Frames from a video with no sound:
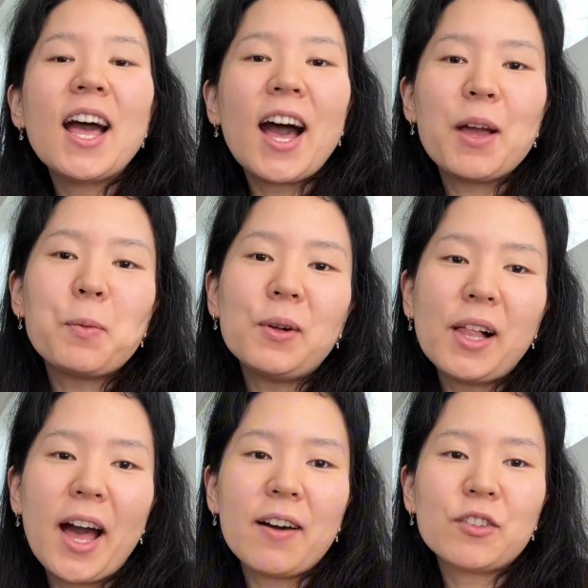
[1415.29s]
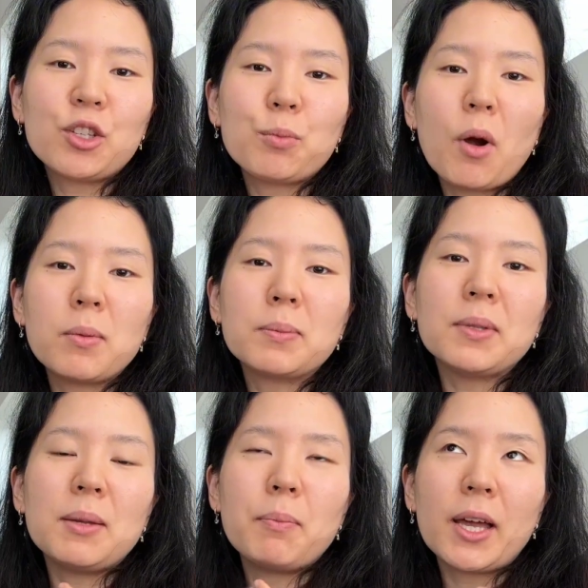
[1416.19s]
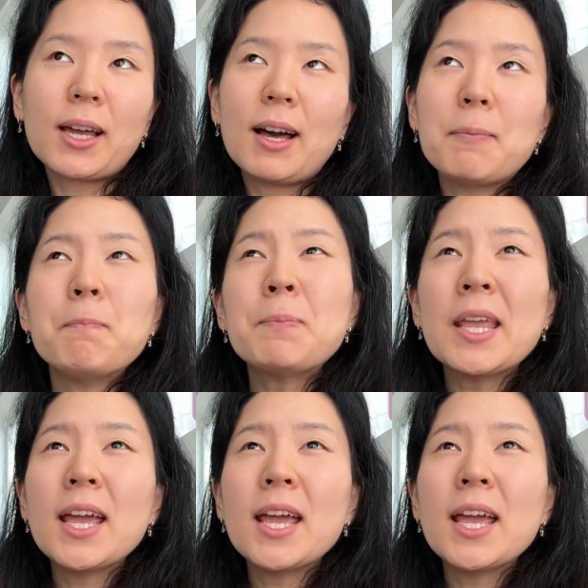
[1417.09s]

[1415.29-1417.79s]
I will have to probably pick up